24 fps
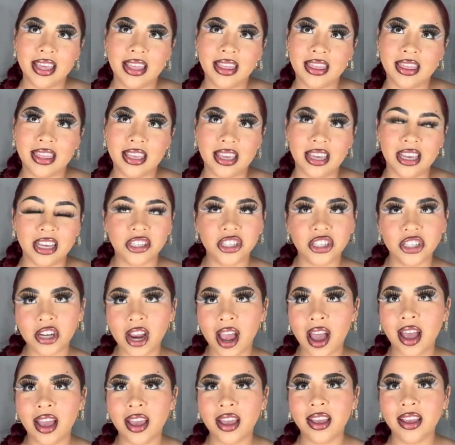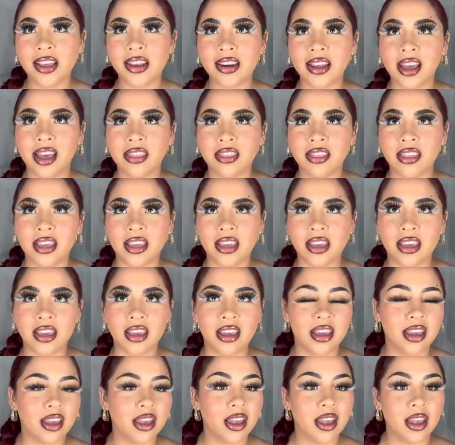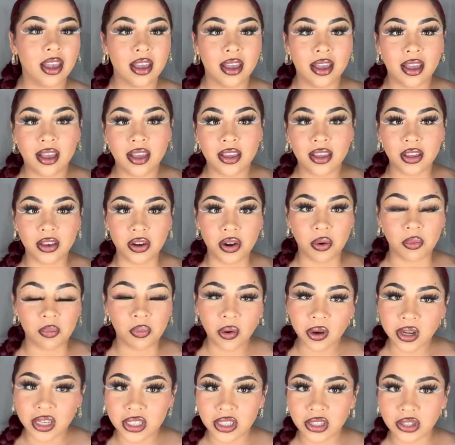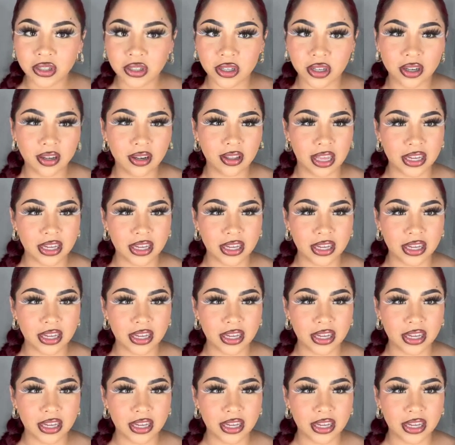the shine, the moisture?